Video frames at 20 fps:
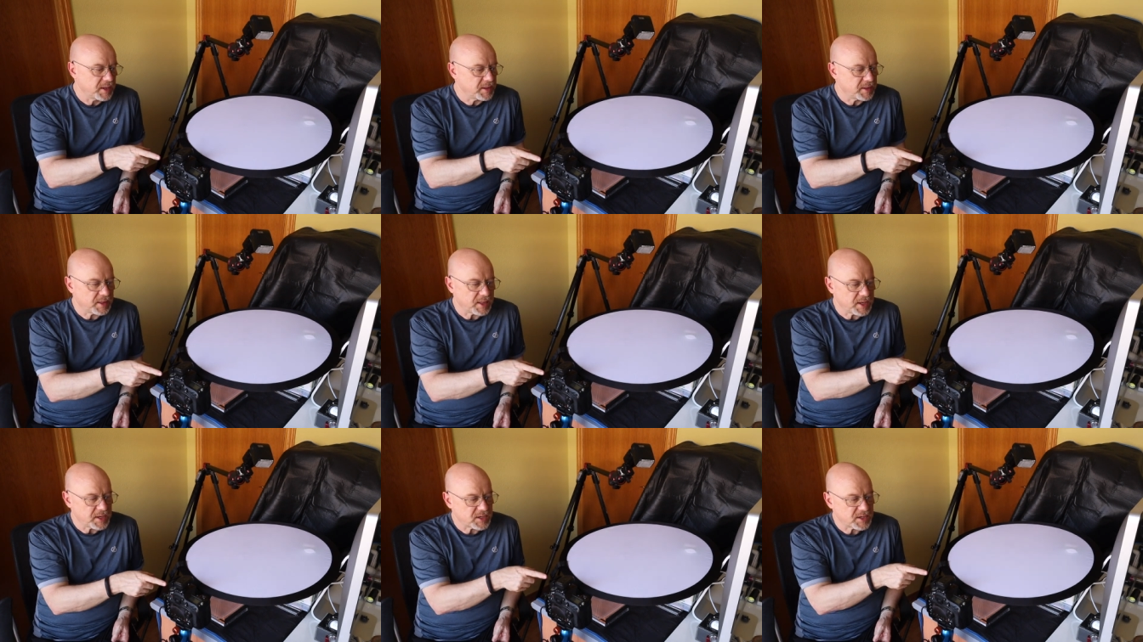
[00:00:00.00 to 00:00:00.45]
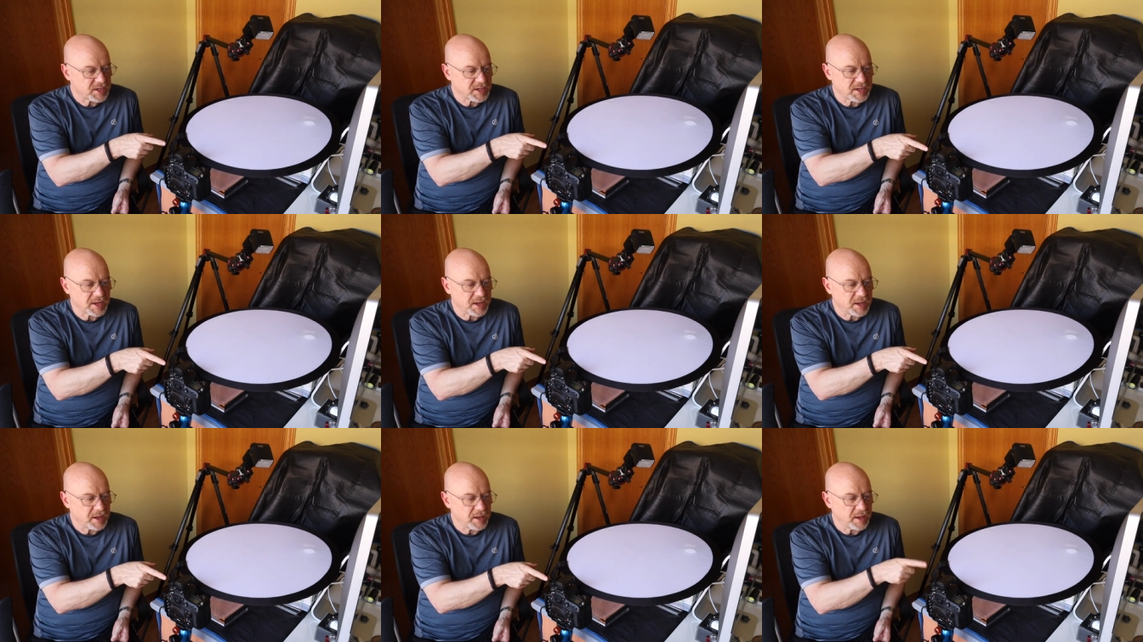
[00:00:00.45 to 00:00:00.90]
This
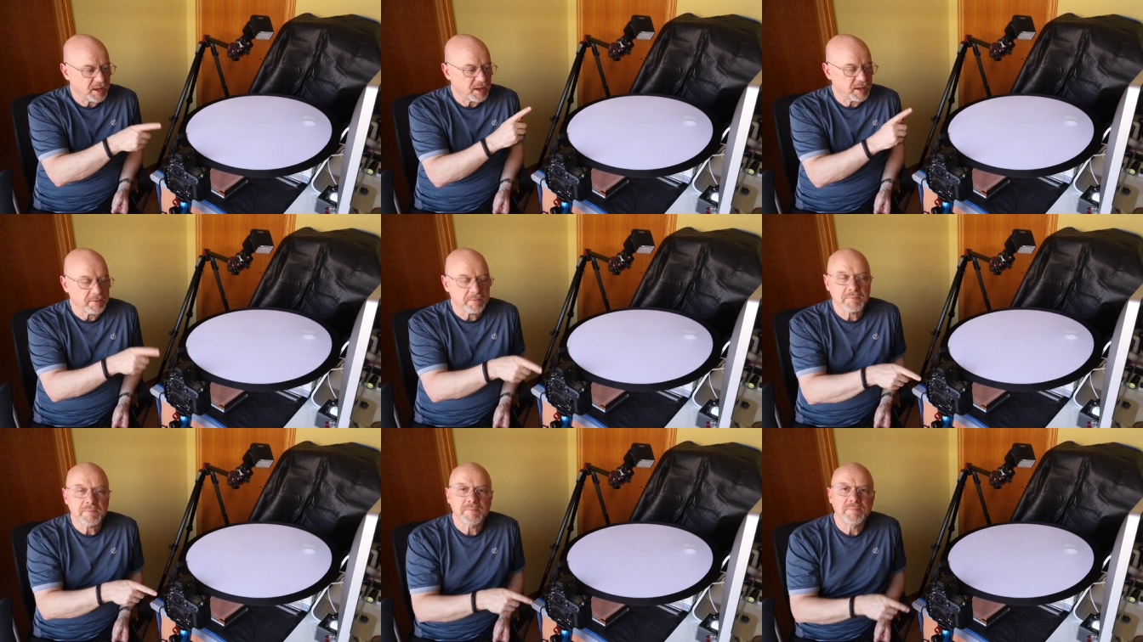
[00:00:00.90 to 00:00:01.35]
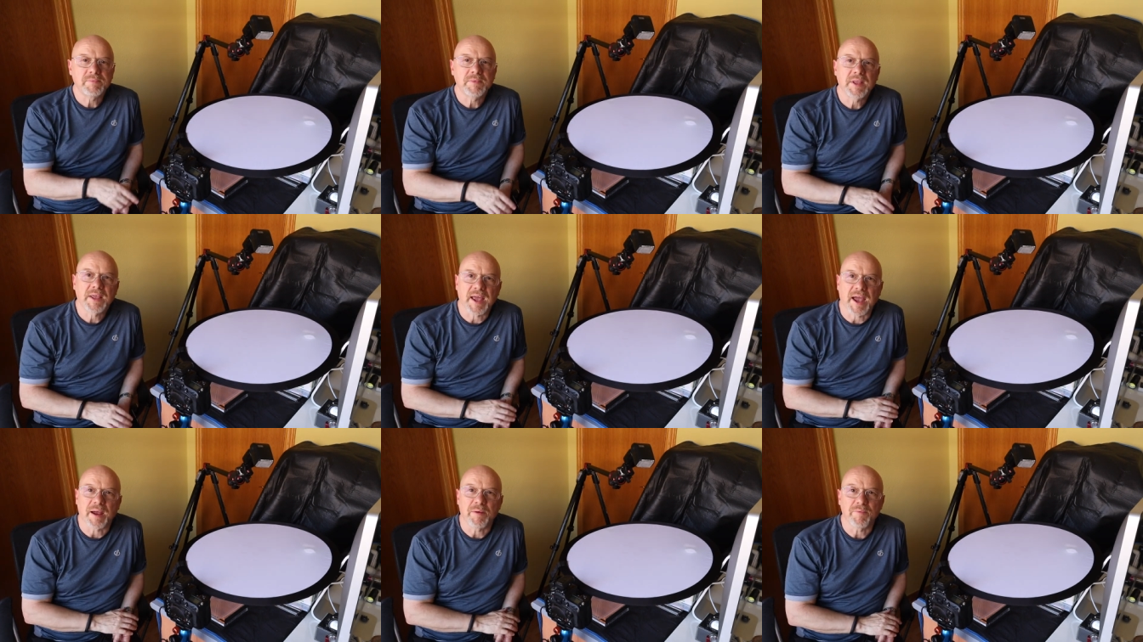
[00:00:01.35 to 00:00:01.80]

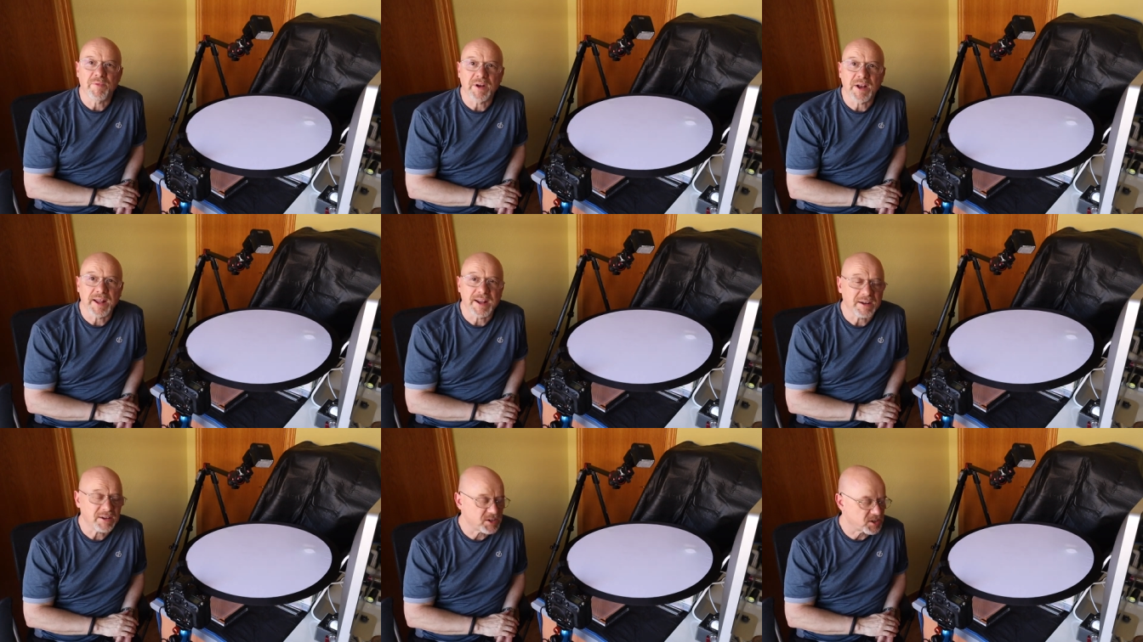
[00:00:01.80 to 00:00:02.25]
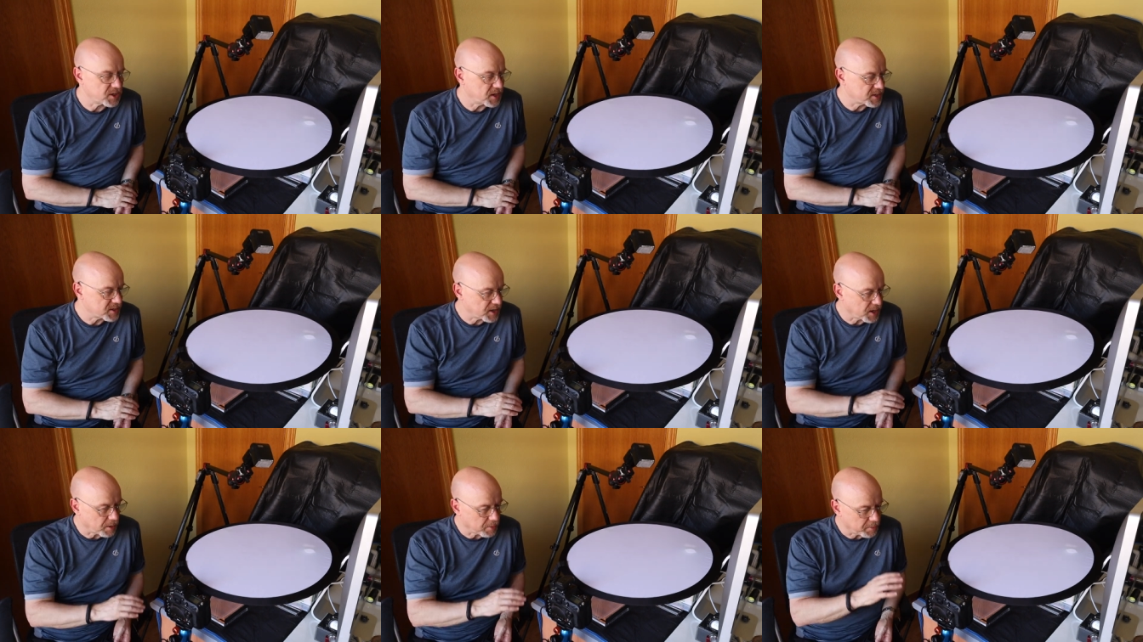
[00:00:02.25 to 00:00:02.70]
camera lens
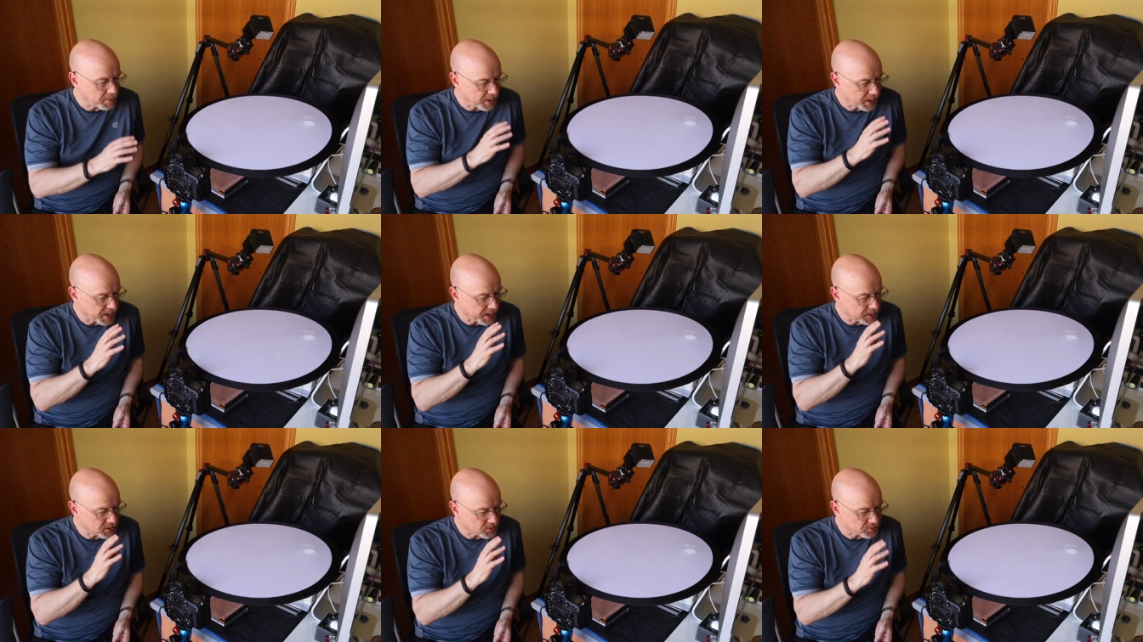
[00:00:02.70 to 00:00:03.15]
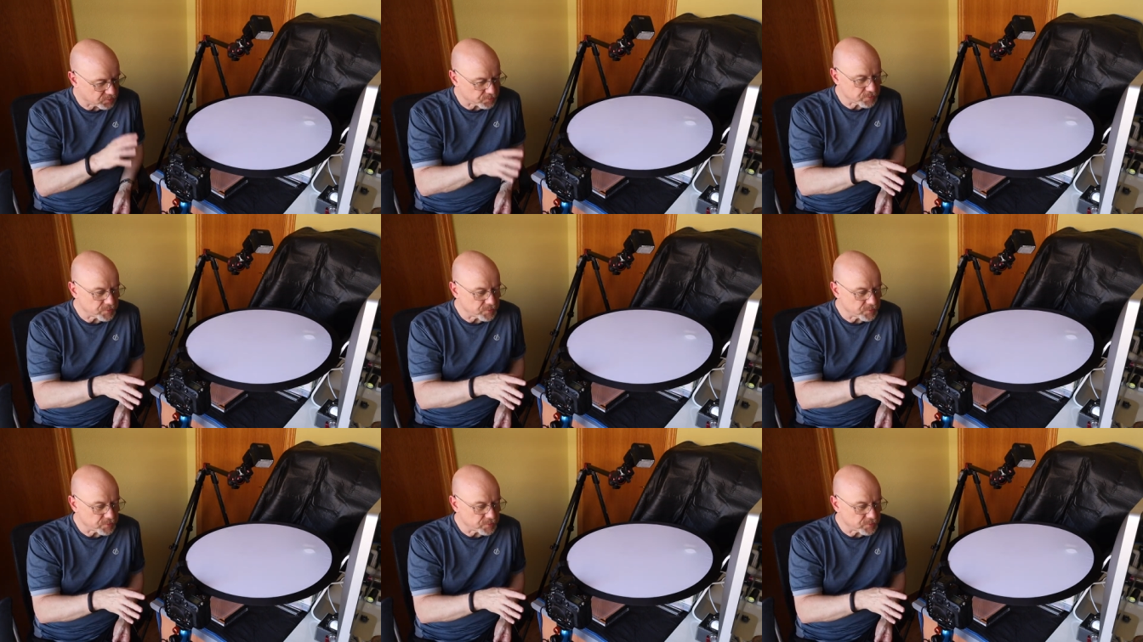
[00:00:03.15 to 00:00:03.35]
setup has